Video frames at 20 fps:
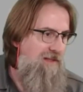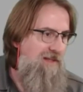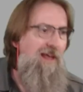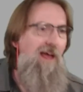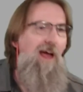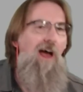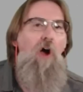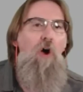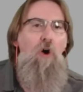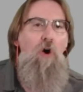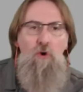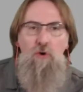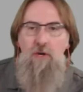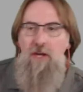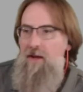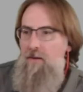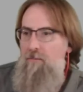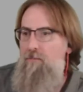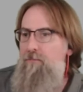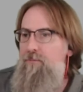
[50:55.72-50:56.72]
Oh,
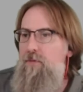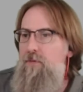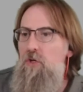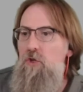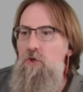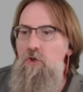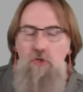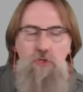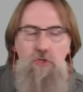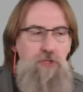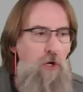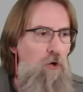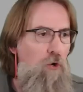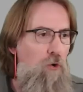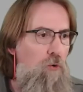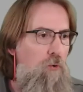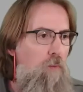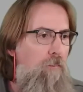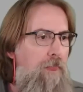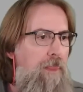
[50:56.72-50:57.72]
okay.
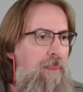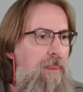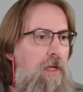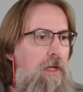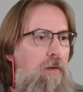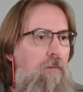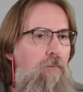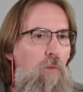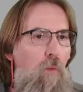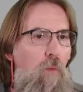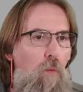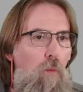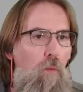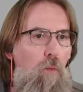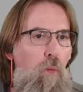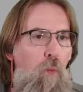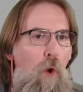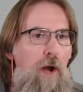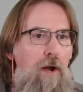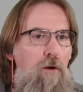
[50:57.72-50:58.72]
So
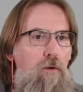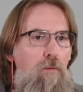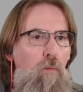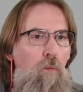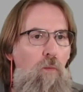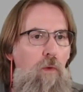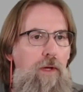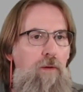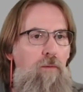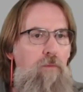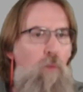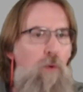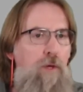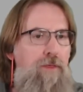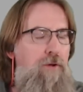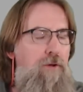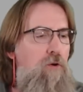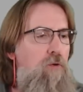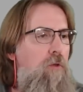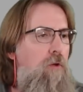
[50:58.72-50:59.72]
where, with
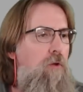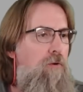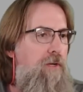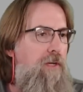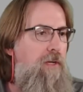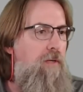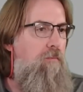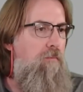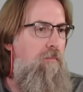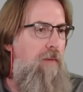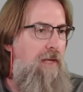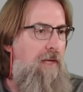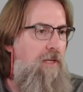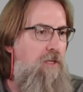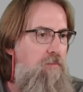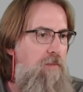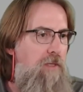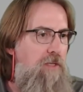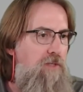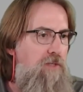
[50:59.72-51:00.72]
your learning
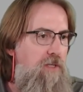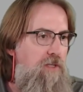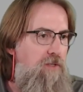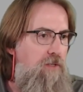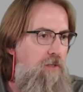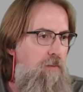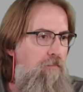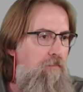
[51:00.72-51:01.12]
management system,